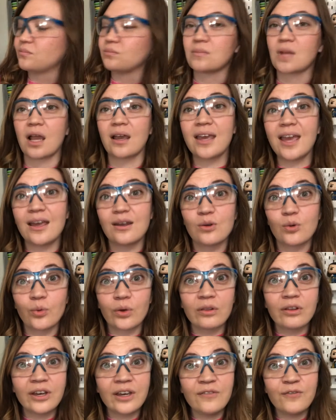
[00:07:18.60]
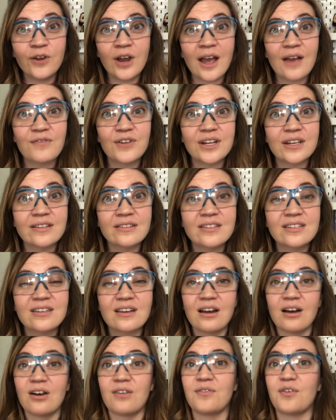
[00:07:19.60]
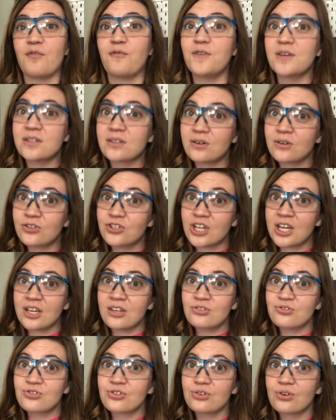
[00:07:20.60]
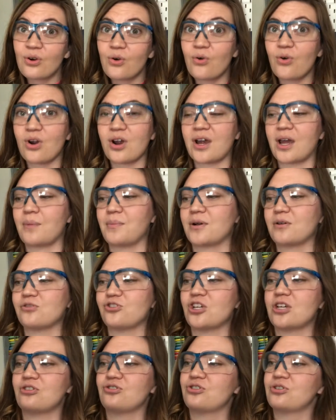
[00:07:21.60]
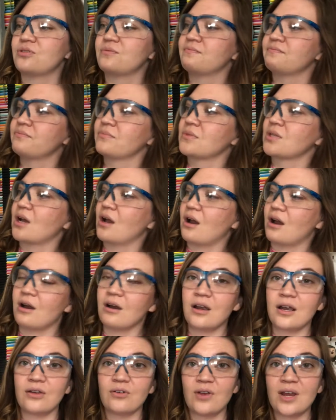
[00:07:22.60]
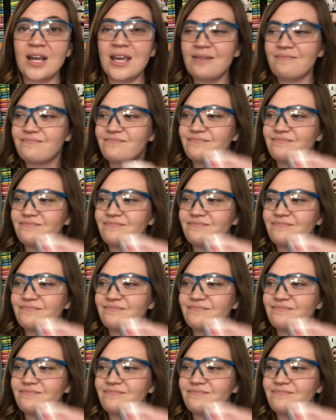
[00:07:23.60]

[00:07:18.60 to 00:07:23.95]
Again, we're looking for evidence of a physical change or a chemical change. All right, ready?